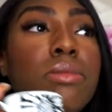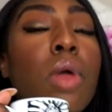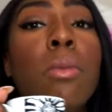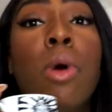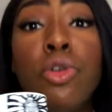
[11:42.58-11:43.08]

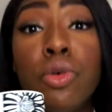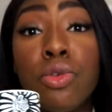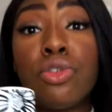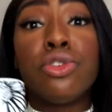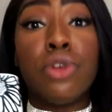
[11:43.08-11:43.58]

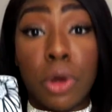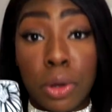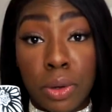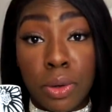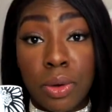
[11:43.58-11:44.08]
Models
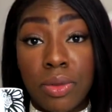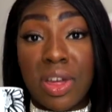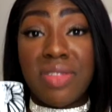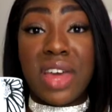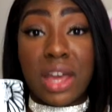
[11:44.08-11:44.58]
know
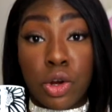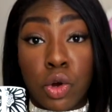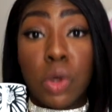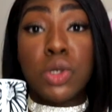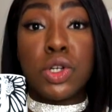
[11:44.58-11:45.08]
that they are
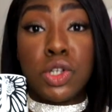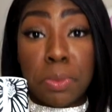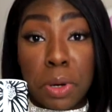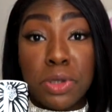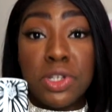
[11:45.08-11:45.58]
not
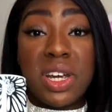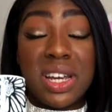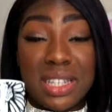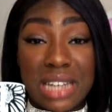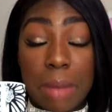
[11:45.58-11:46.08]
supposed to
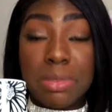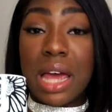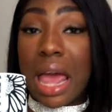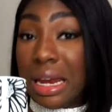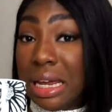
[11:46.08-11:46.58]
accept
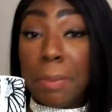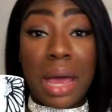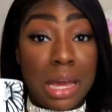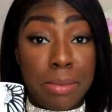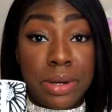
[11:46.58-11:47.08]
any
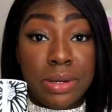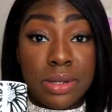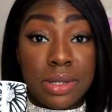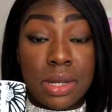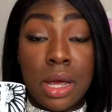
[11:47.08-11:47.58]

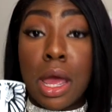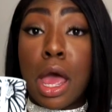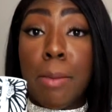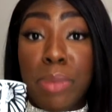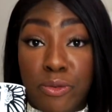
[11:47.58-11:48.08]
payments
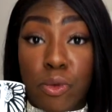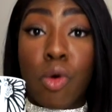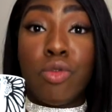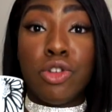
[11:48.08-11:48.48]
before the